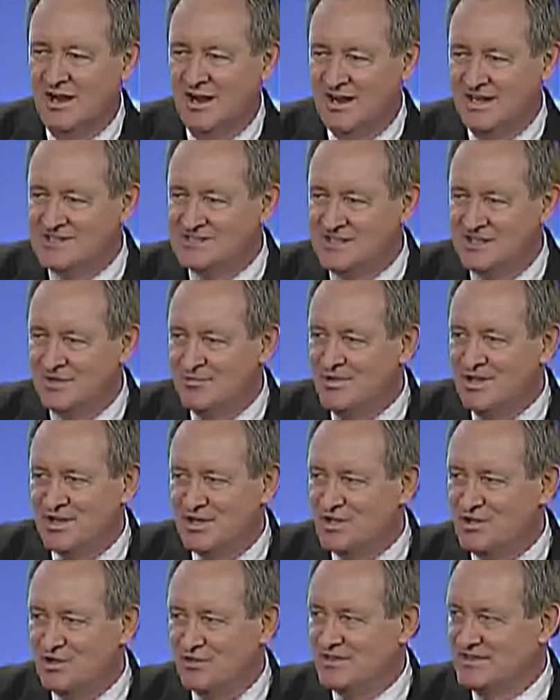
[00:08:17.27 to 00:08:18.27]
I said a
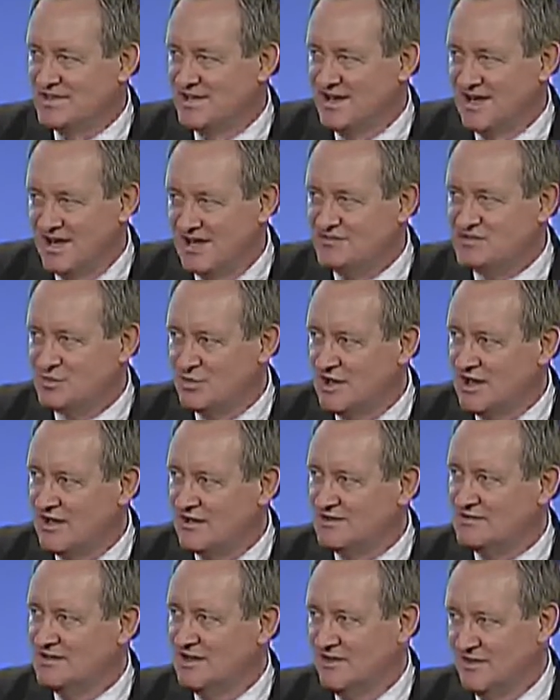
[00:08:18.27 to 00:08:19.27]
minute ago that the knives were
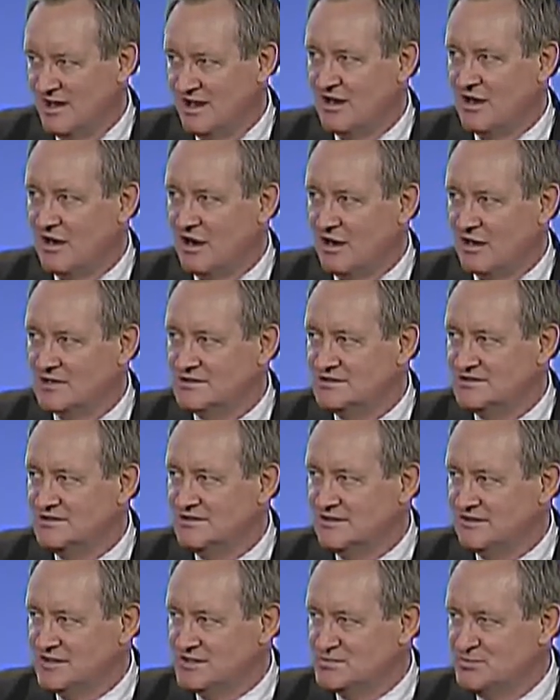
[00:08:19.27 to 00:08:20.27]
out, and they are.
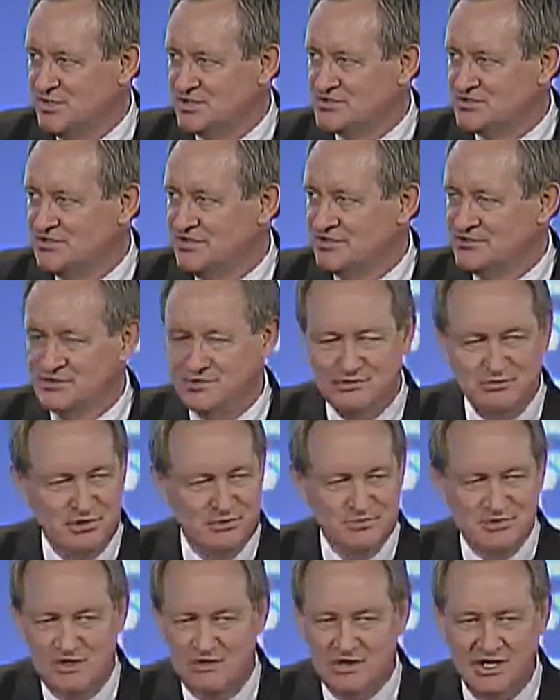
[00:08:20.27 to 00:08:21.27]
The special interest
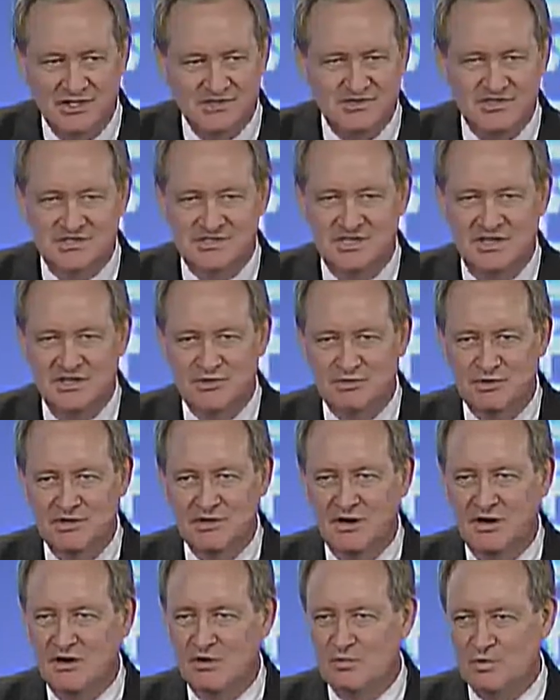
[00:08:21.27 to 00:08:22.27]
groups across this
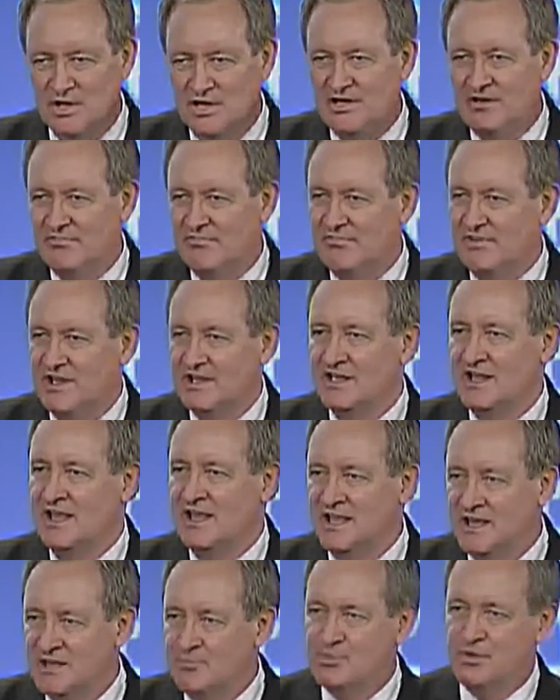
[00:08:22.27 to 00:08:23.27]
country are ready to fight
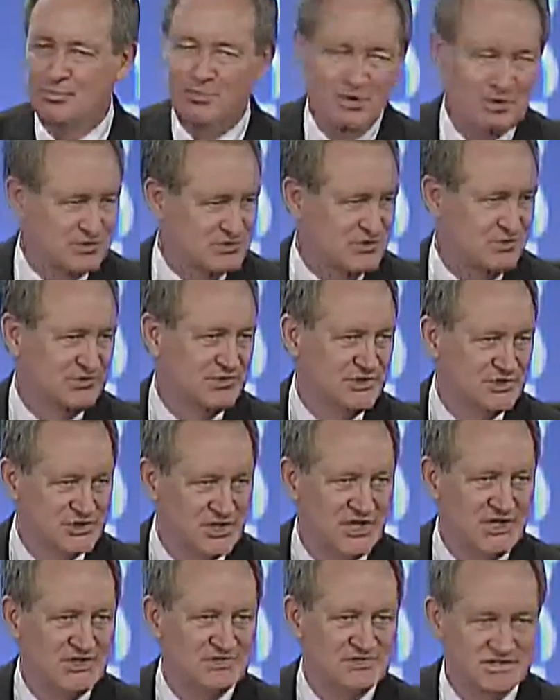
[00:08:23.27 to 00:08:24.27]
any proposal to
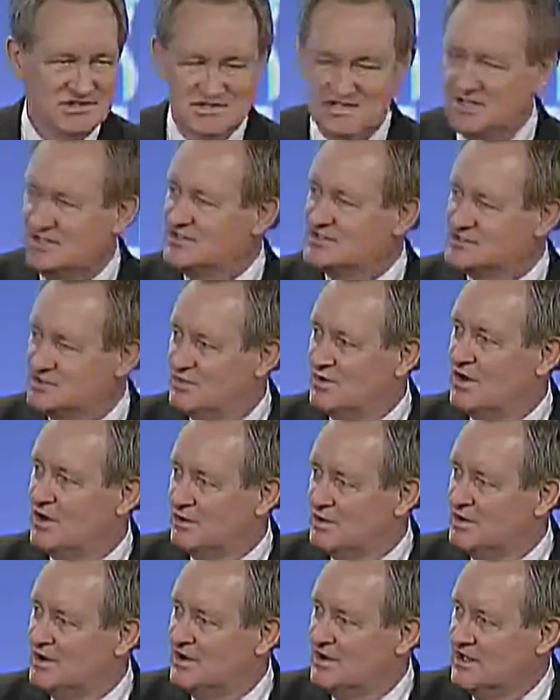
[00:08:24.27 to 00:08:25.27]
change the status
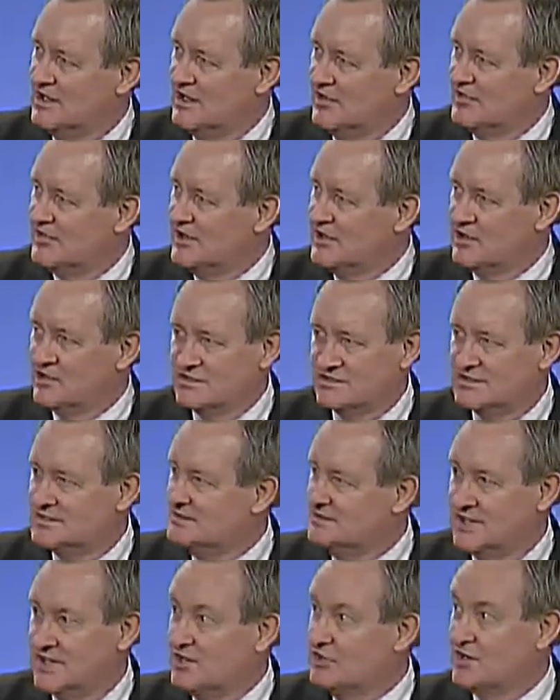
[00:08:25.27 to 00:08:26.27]
quo, and they are
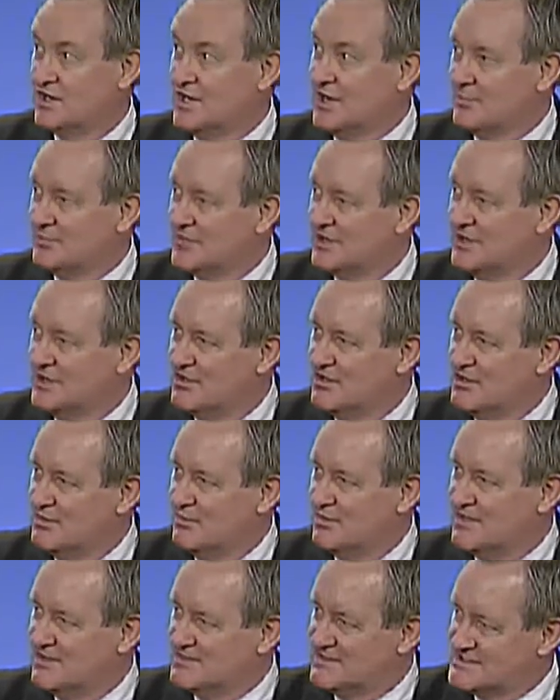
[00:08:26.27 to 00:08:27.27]
geared up.
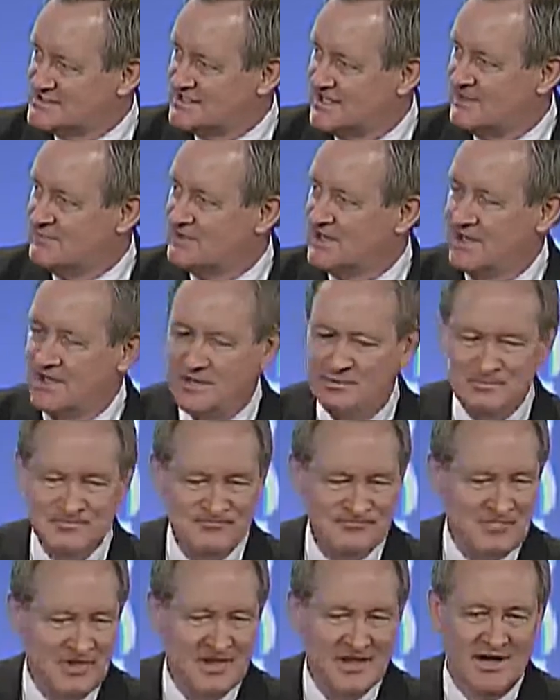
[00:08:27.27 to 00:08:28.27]
But at the same time,
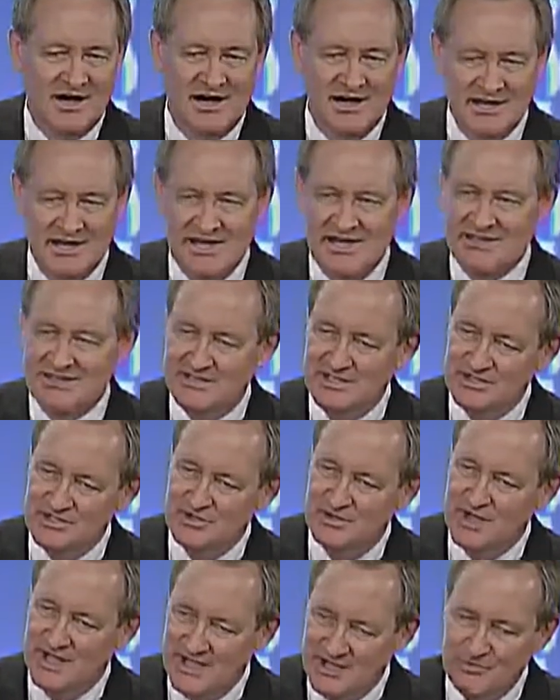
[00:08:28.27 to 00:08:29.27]
I can't tell
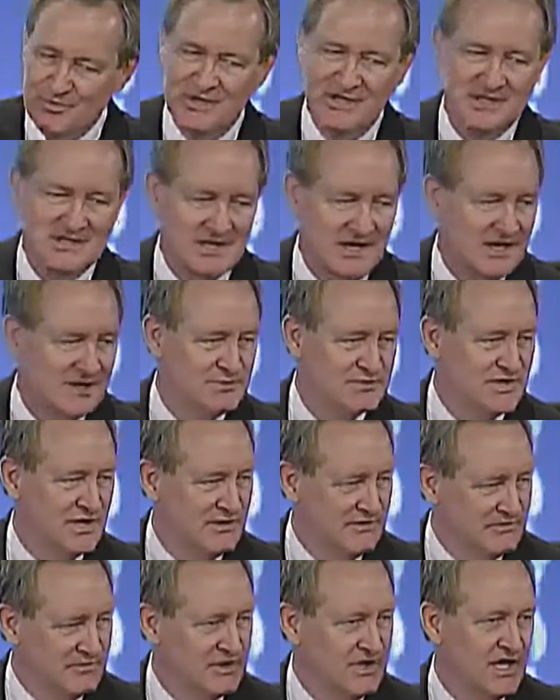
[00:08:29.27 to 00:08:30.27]
you how many times
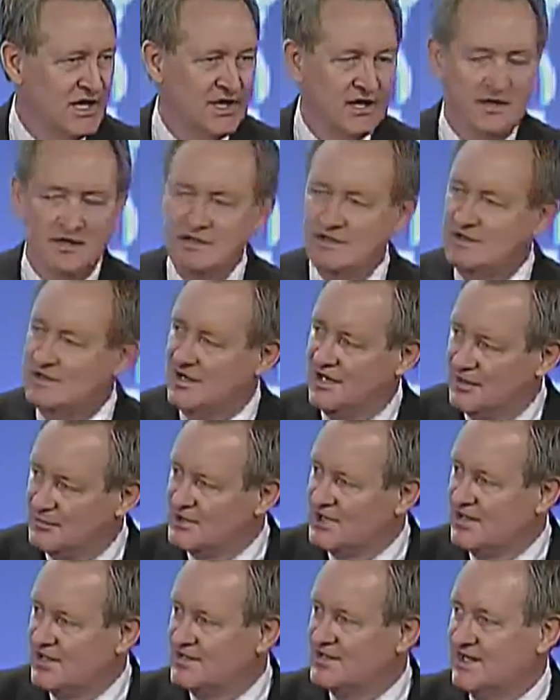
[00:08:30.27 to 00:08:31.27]
every day I'm
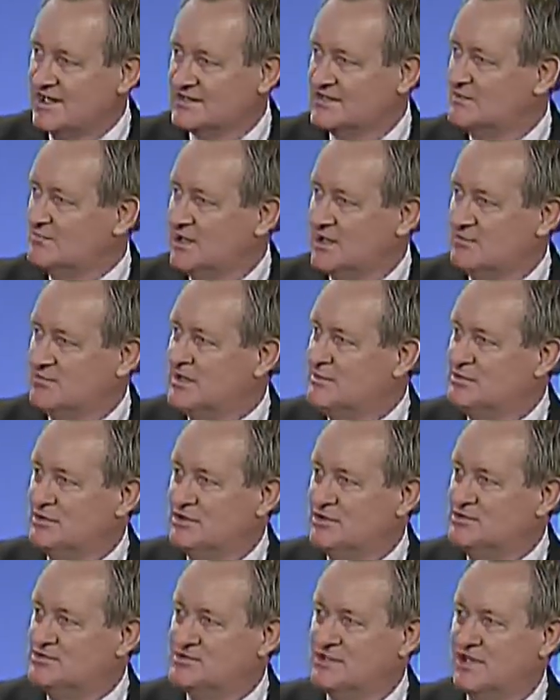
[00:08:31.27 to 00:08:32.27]
contacted by people
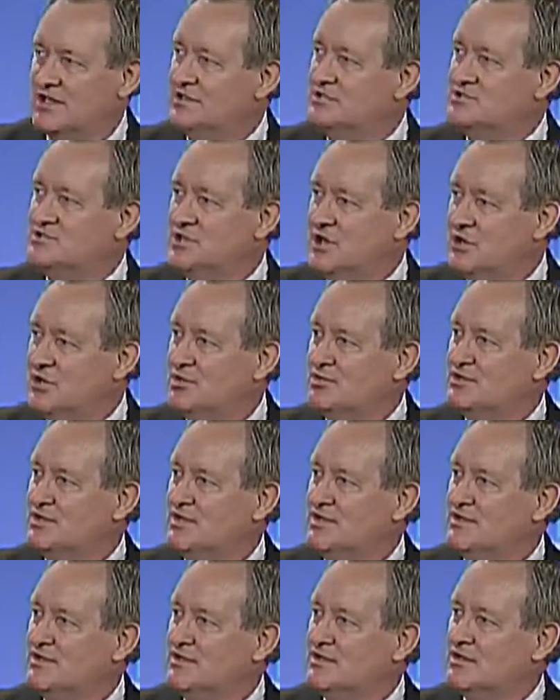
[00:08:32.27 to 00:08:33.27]
who say, don't
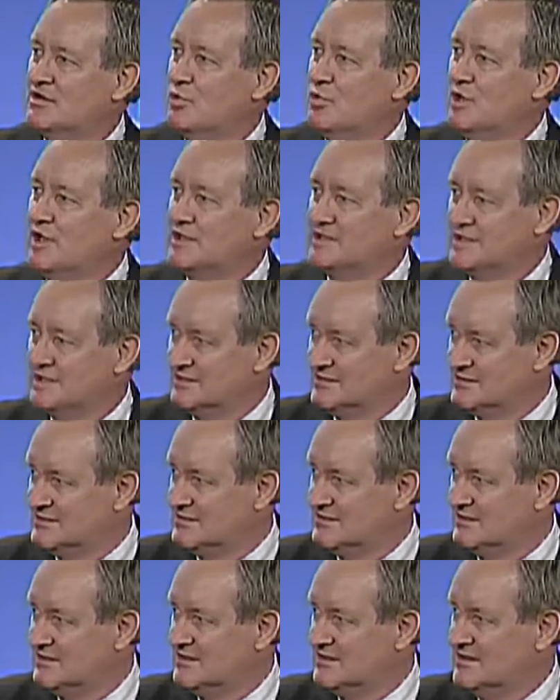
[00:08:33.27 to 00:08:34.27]
quit.
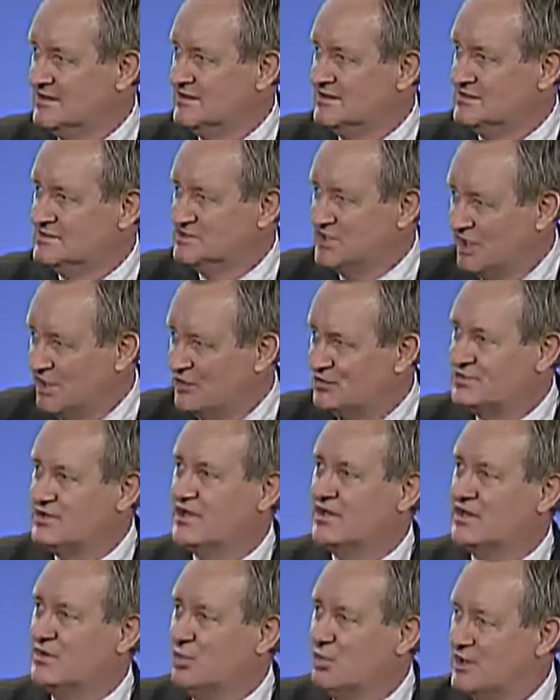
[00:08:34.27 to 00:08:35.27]
Don't
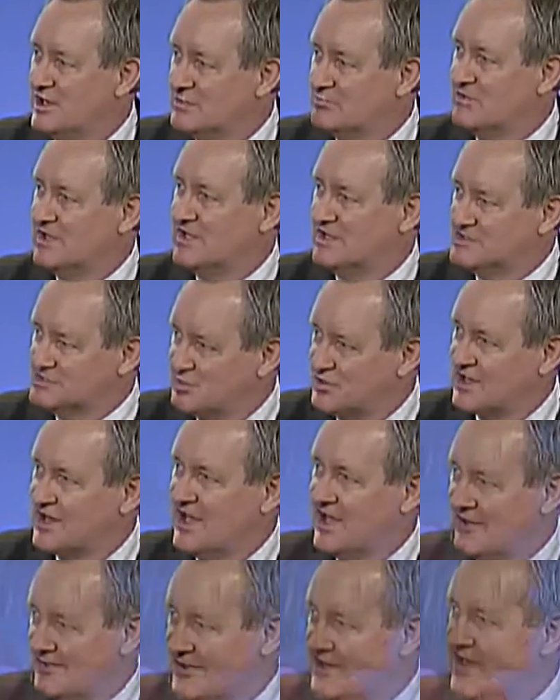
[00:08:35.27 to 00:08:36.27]
quit, because we're
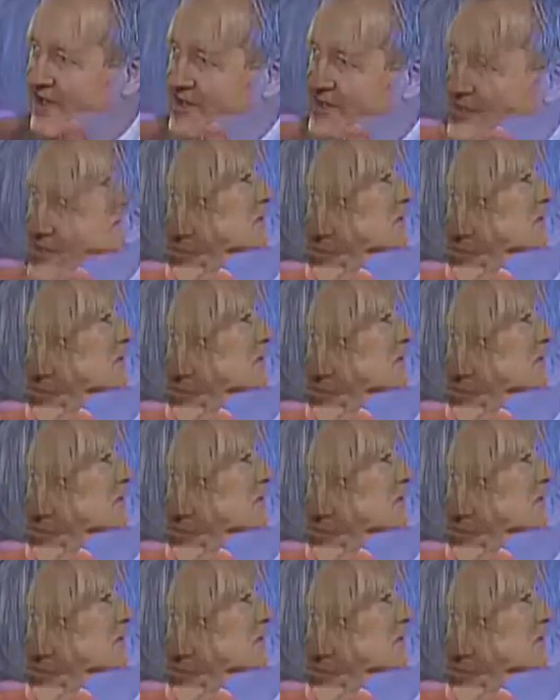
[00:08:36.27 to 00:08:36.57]
counting on you.